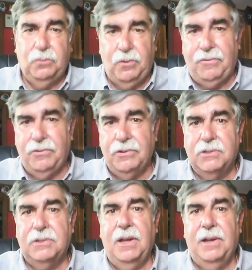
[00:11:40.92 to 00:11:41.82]

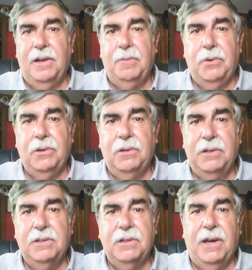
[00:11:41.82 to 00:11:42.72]
reference, and I put a
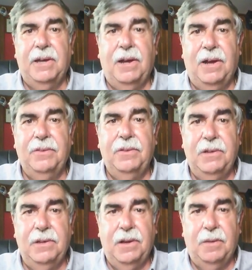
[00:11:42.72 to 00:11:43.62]
link to that on
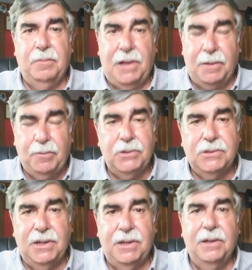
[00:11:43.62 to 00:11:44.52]
the Blackboard
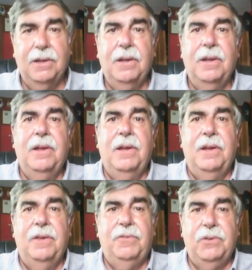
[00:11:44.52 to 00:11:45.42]
site.
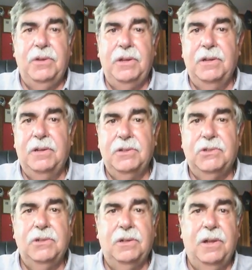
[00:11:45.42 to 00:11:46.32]
If you need
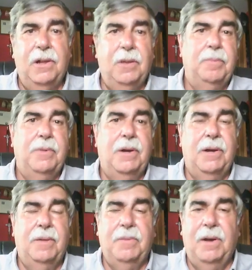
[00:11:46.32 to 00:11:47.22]
additional help,
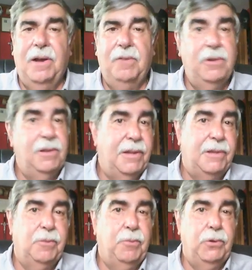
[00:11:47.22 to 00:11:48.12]
I really
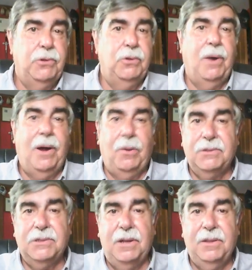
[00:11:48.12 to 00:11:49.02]
like the Purdue
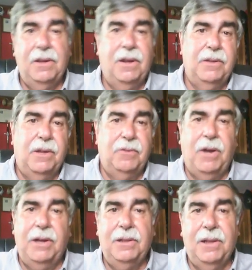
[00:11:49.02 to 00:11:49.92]
OWL site, the online
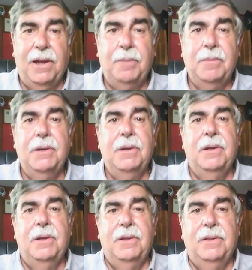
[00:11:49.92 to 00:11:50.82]
writing lab.
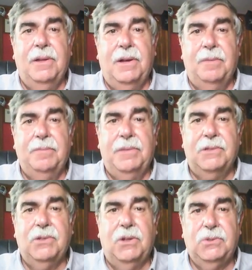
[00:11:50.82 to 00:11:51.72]

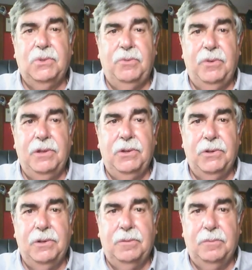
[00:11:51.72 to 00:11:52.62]
That's also a really
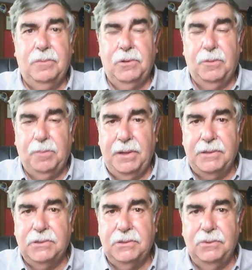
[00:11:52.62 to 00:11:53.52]
good
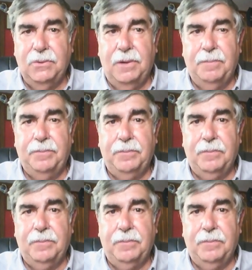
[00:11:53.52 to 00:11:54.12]
place to